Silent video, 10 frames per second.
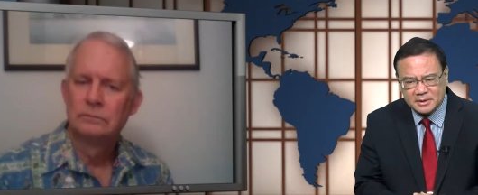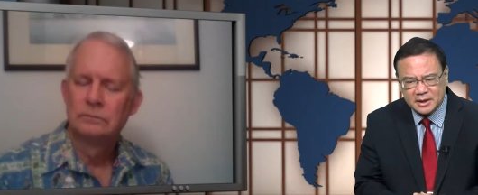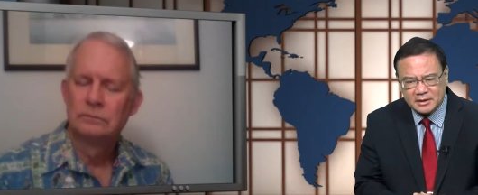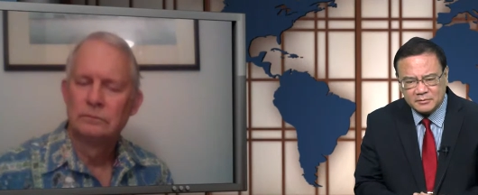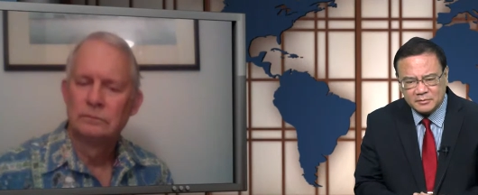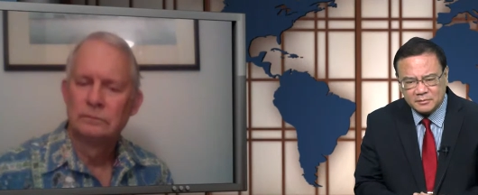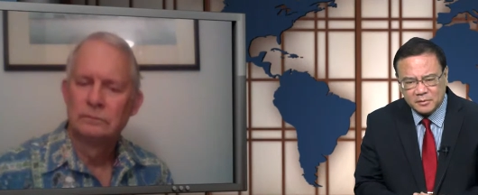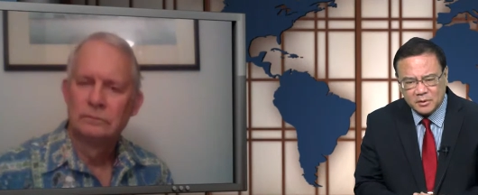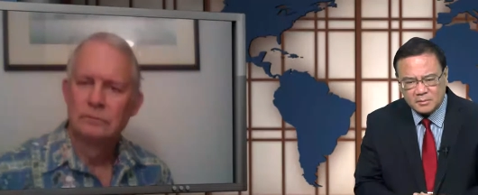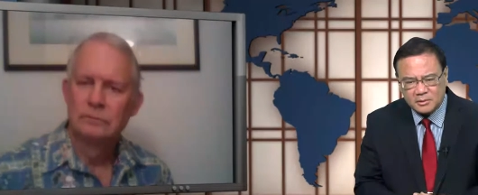Speaker 1: kind of
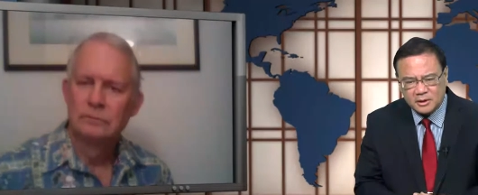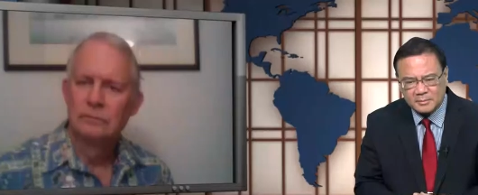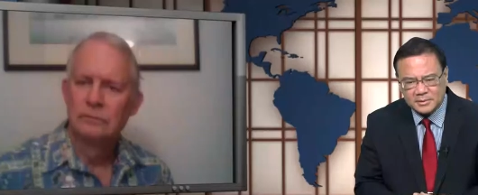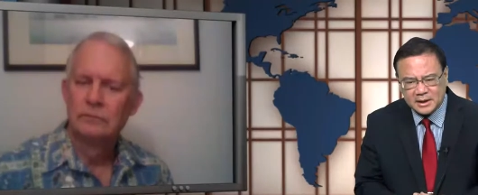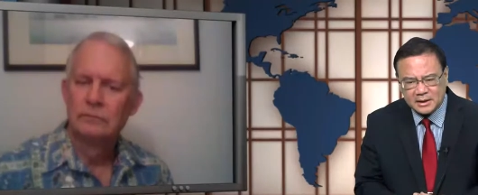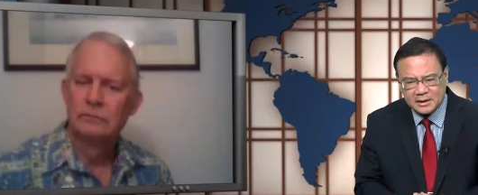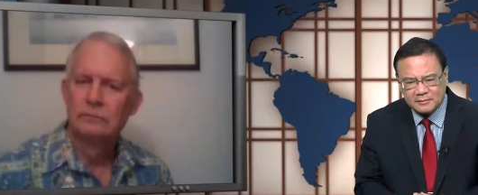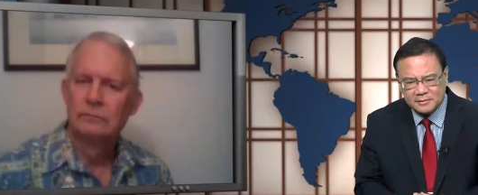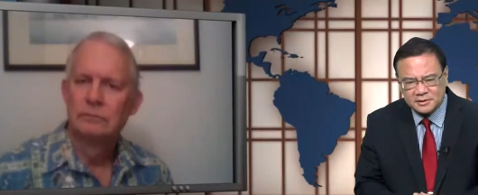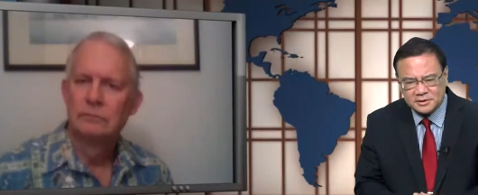reform or updating
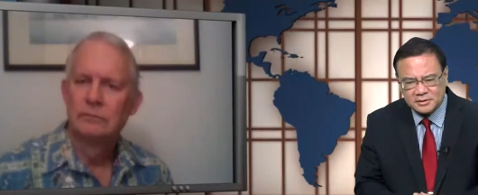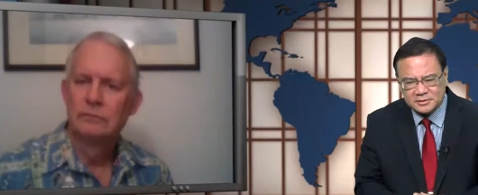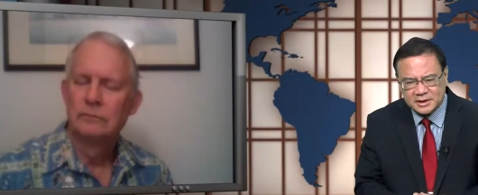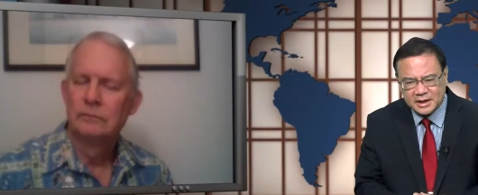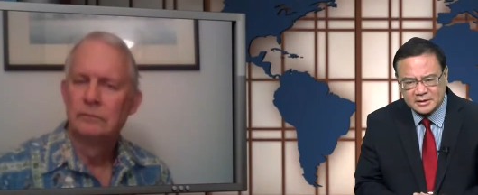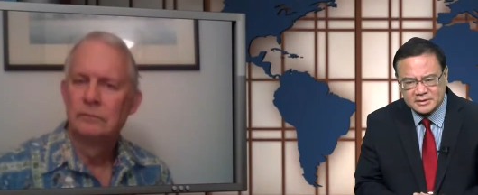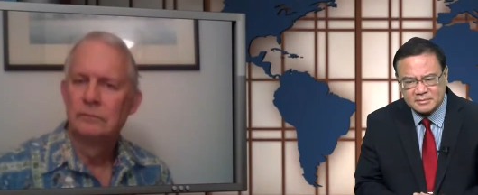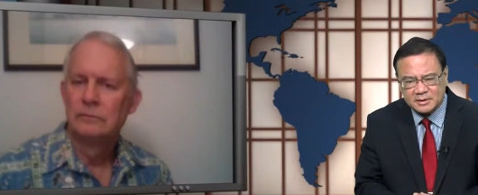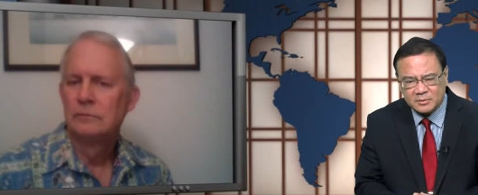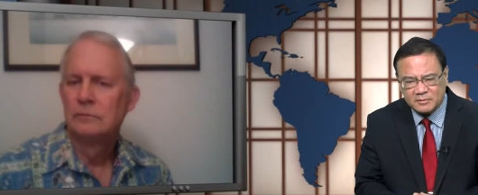of the Jones Act,
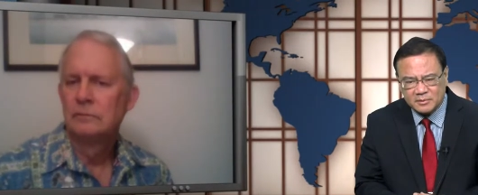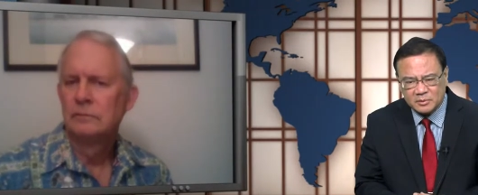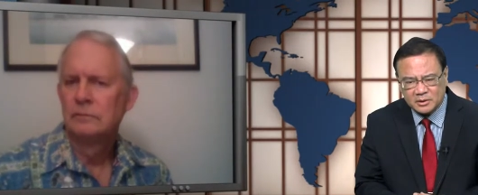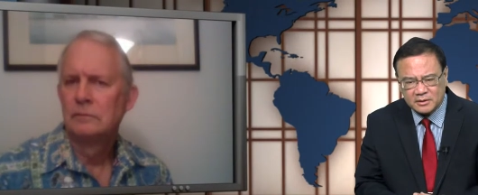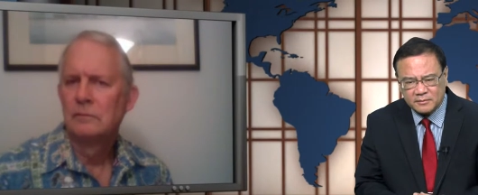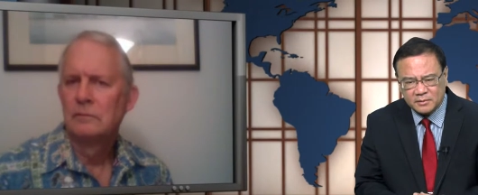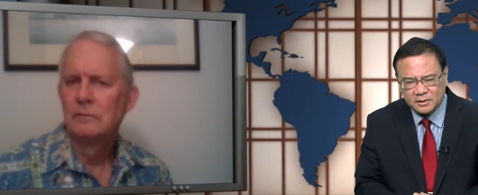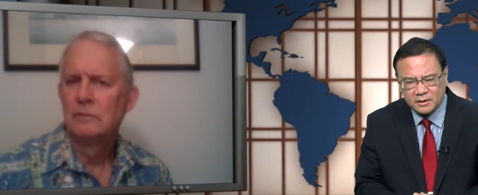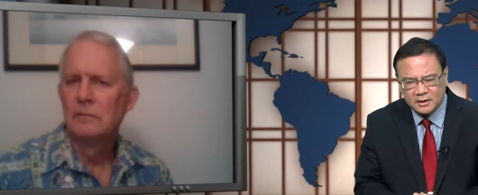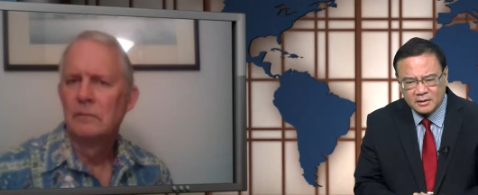something we've been working
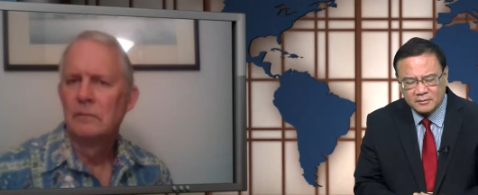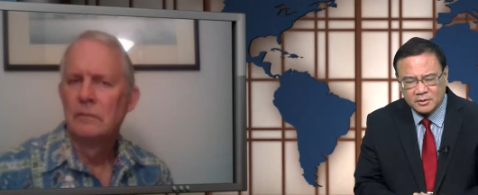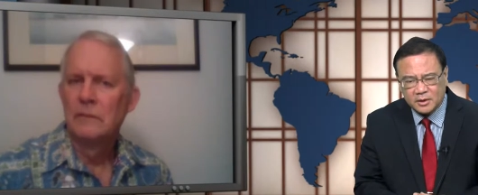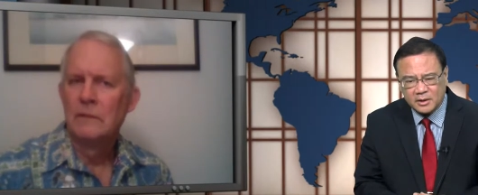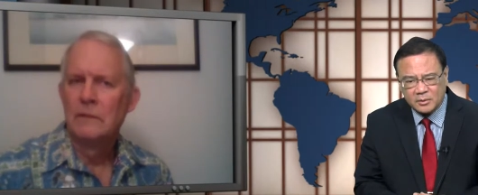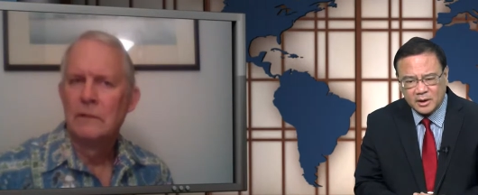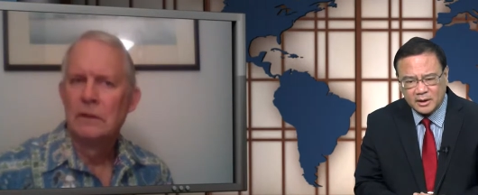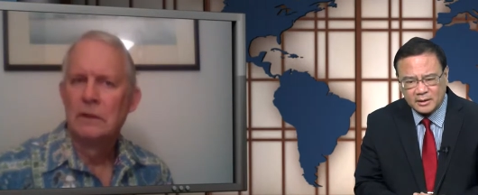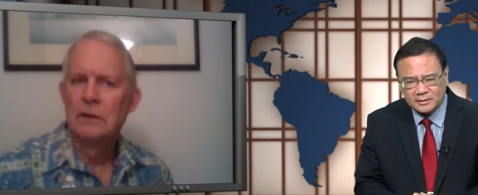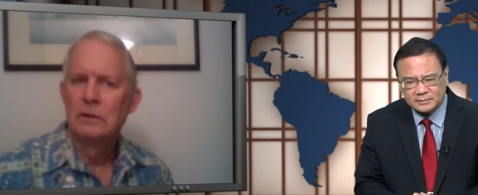for quite a
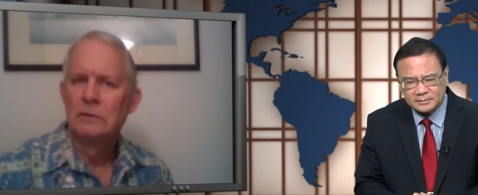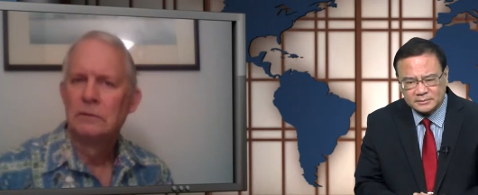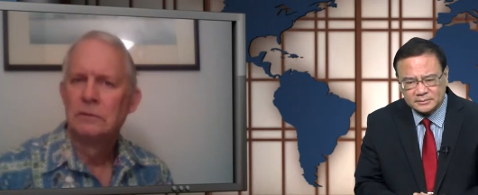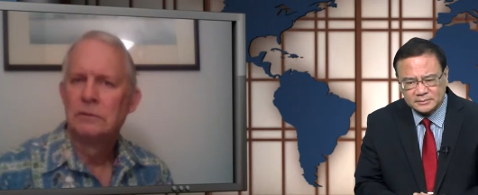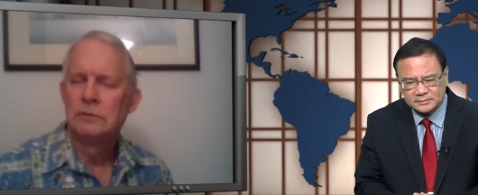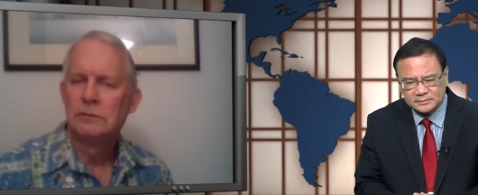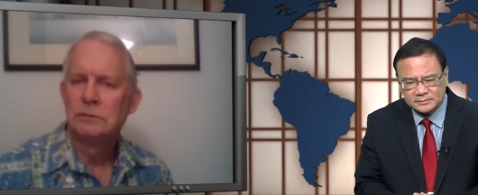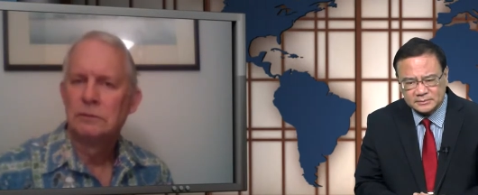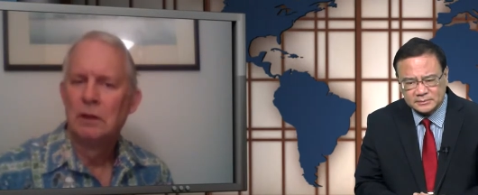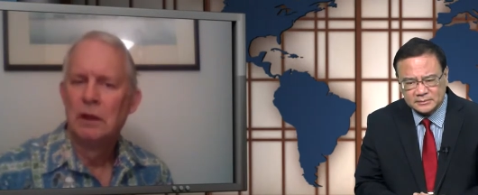while?
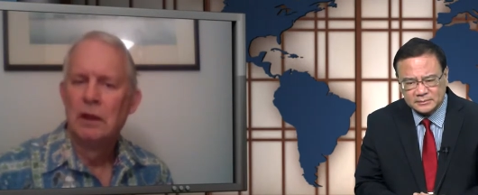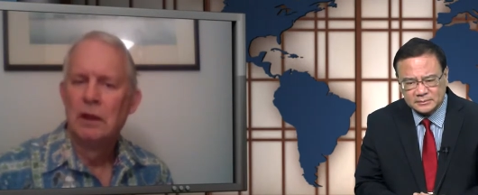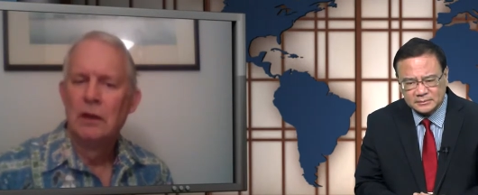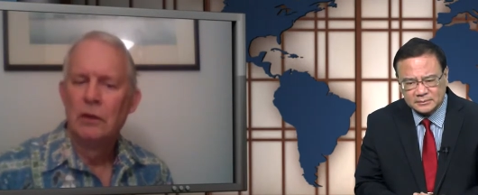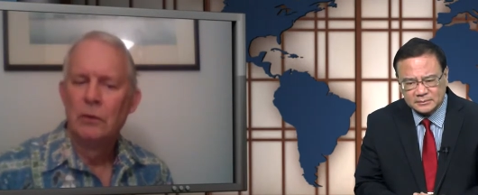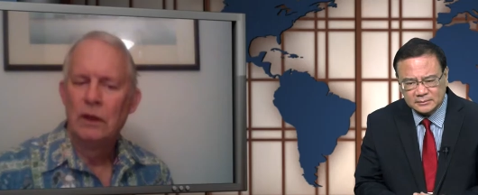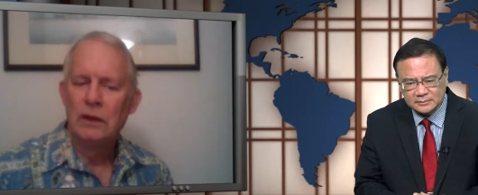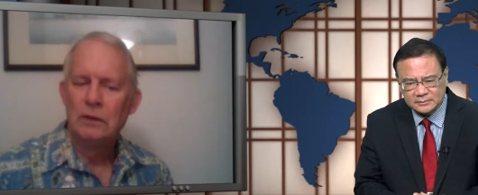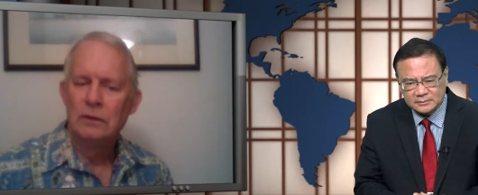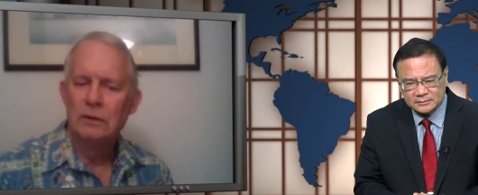
Speaker 2: Well,
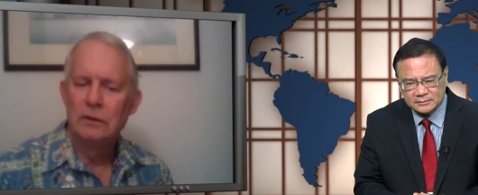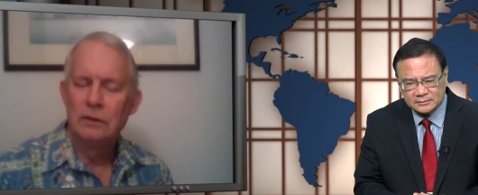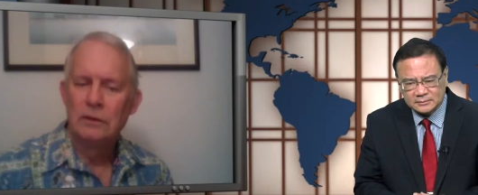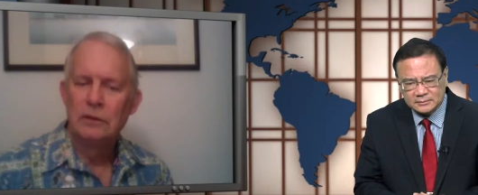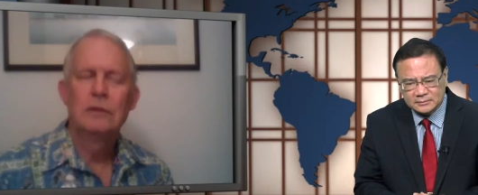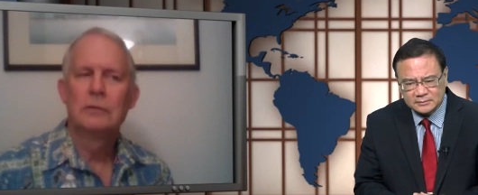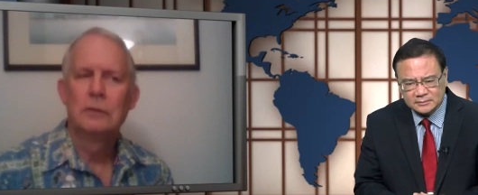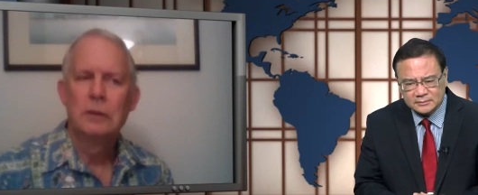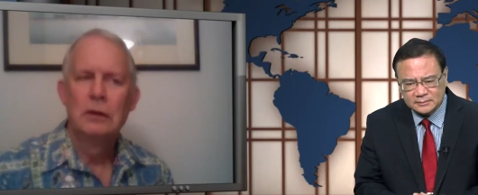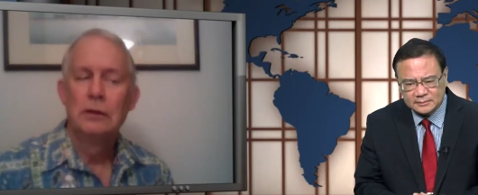
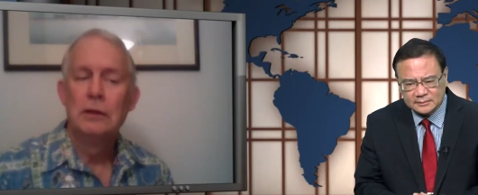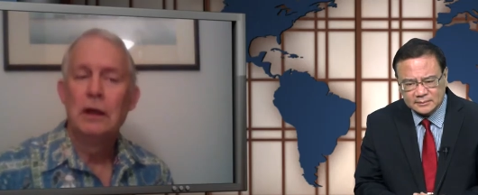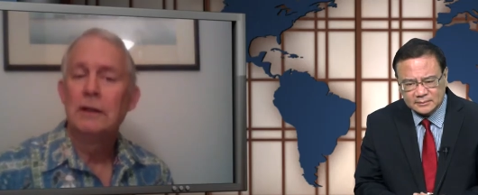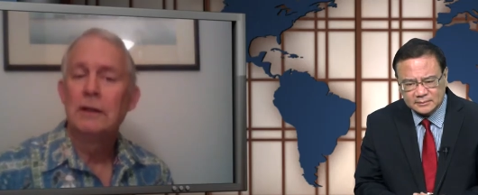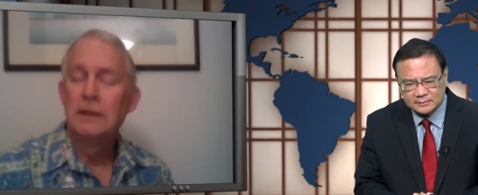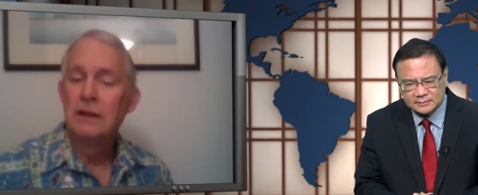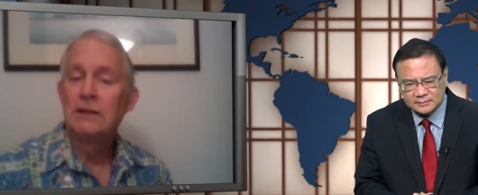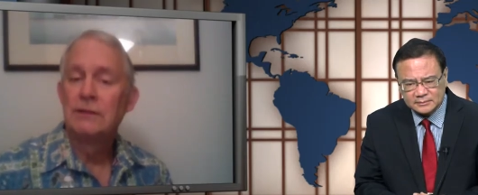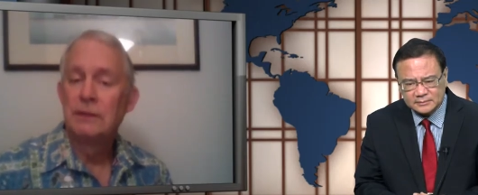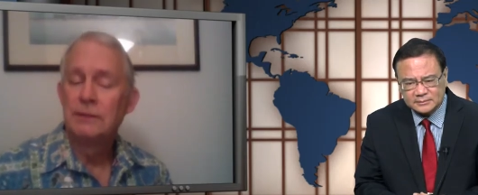not in the next
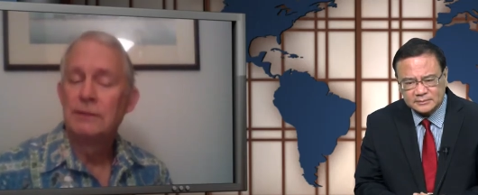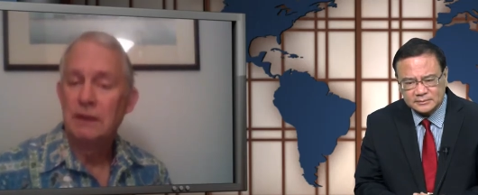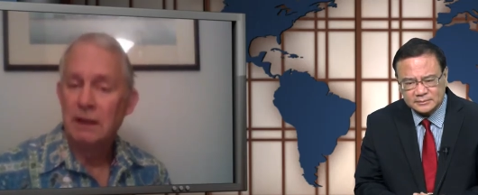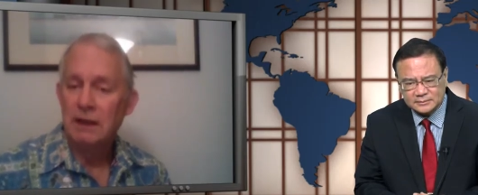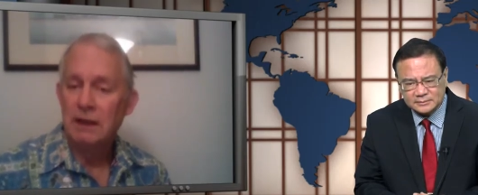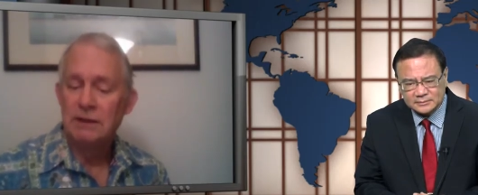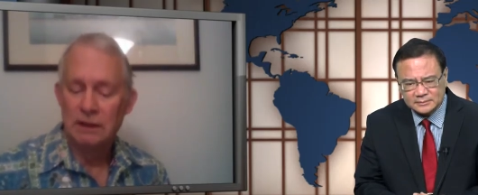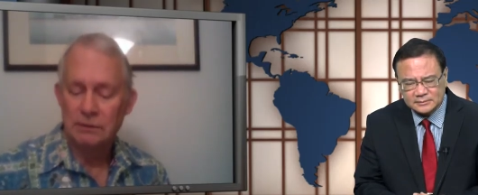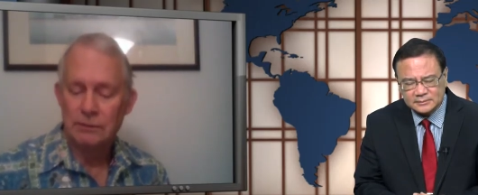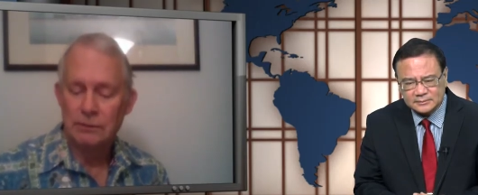50 days,
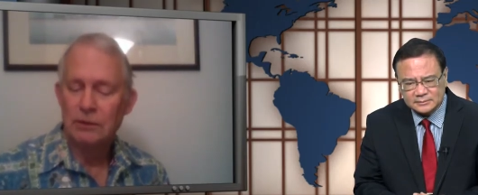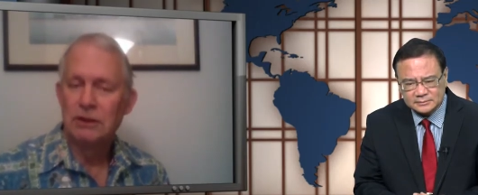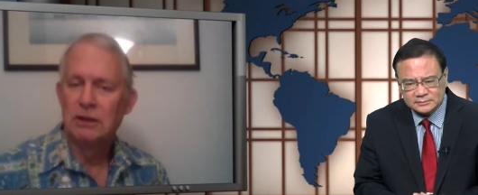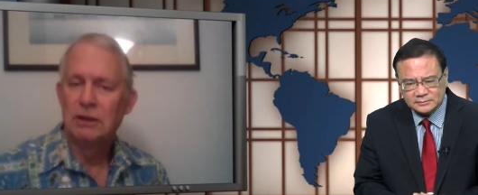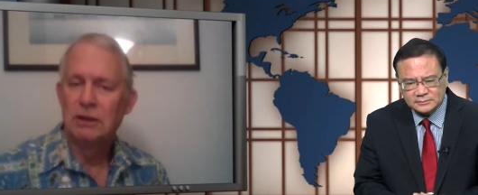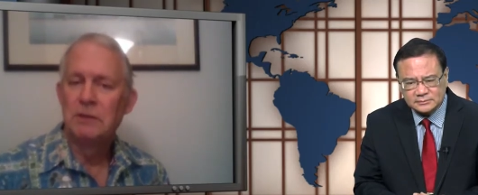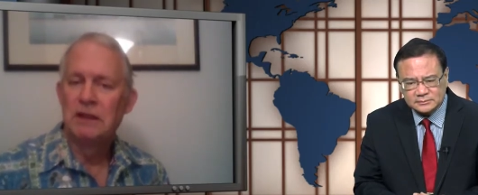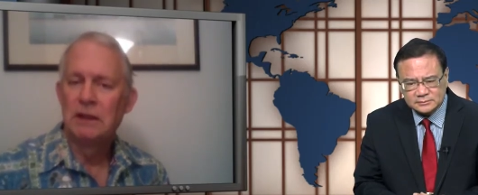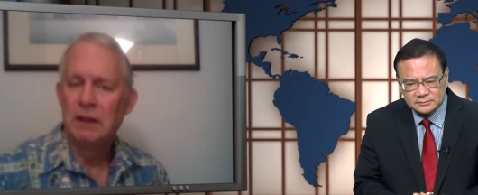unfortunately, because,